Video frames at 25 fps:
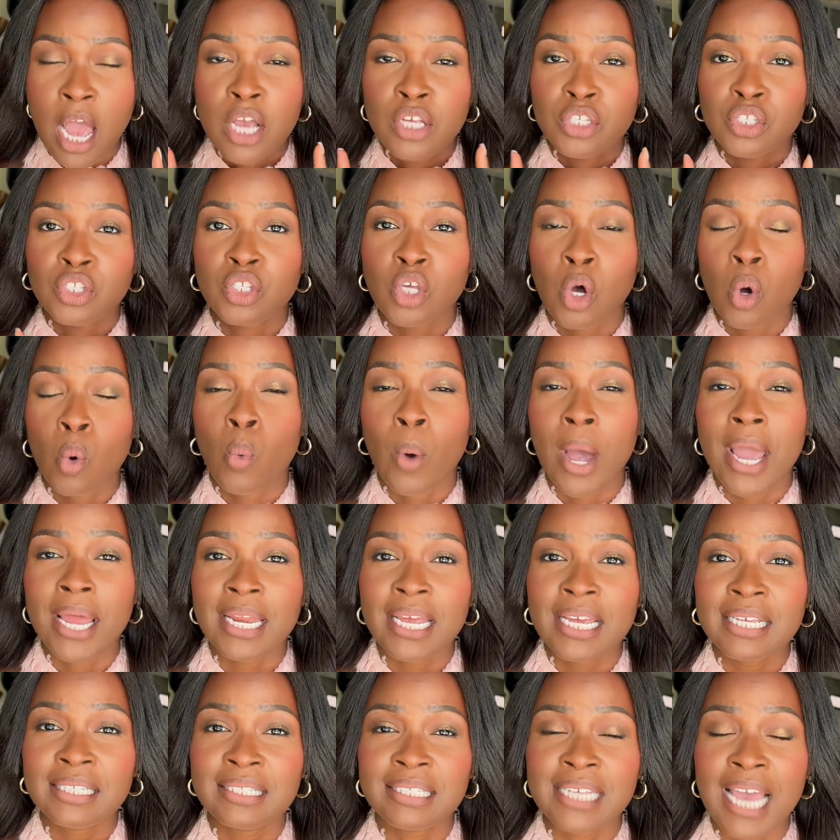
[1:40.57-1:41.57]
So when
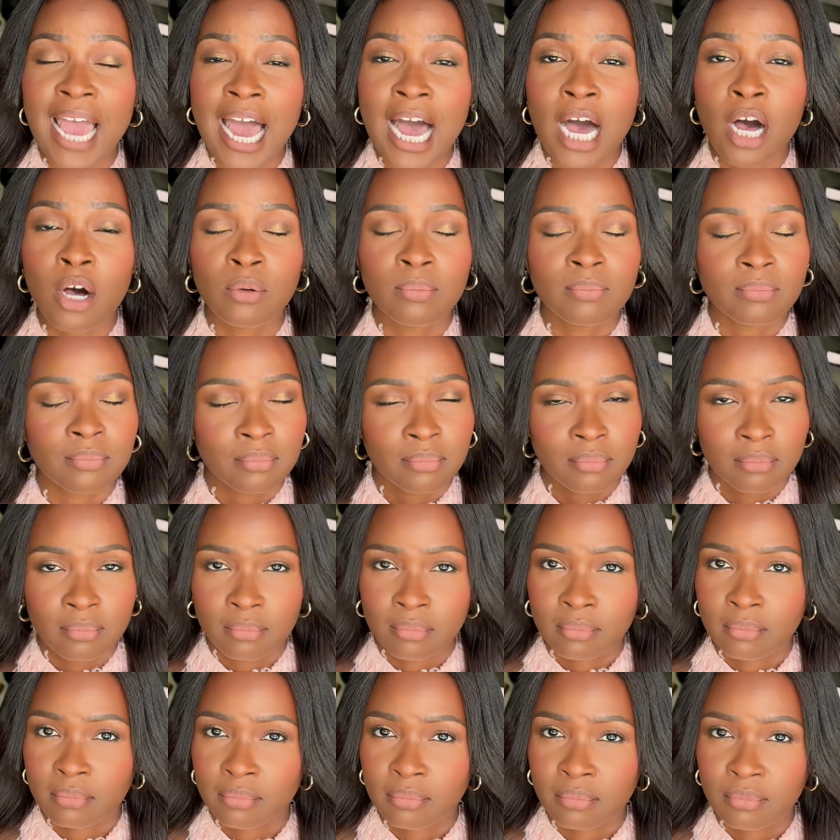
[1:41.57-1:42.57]
in doubt,
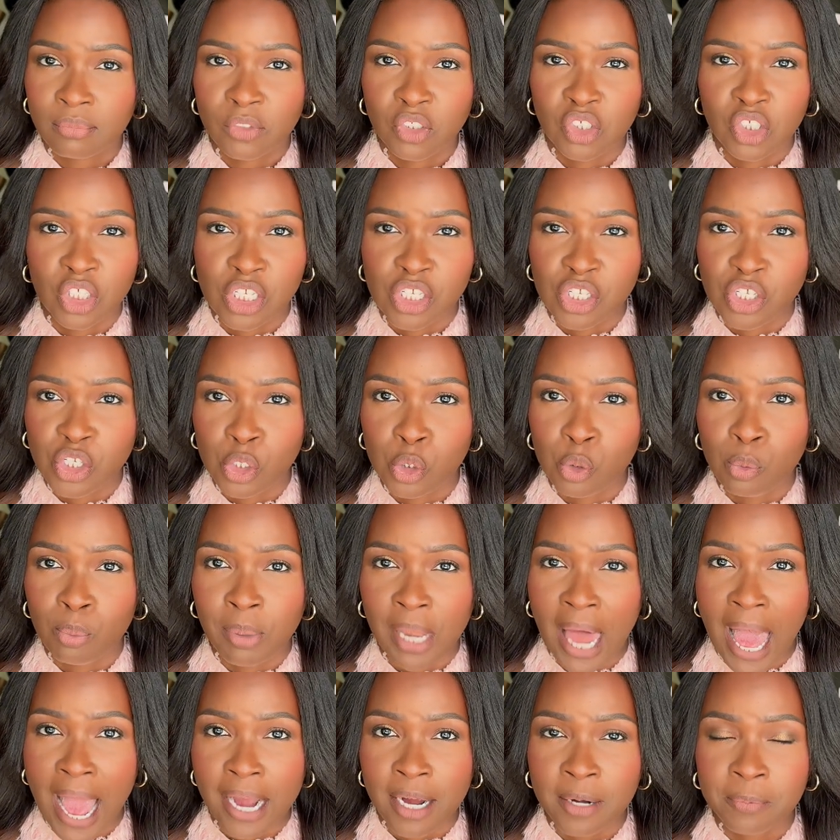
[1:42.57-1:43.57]
just do
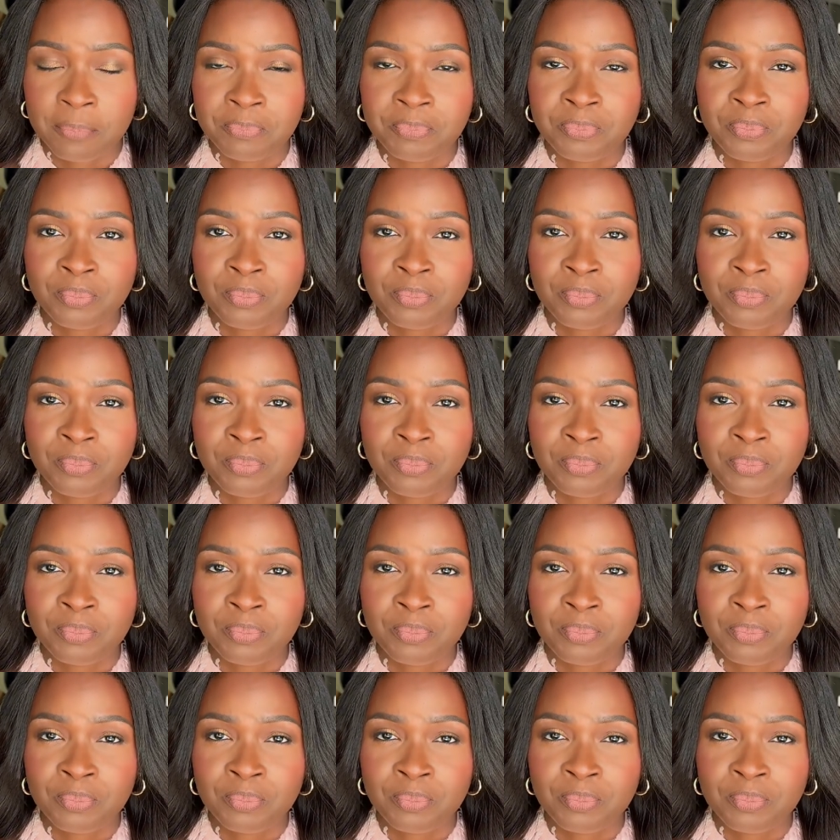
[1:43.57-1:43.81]
black.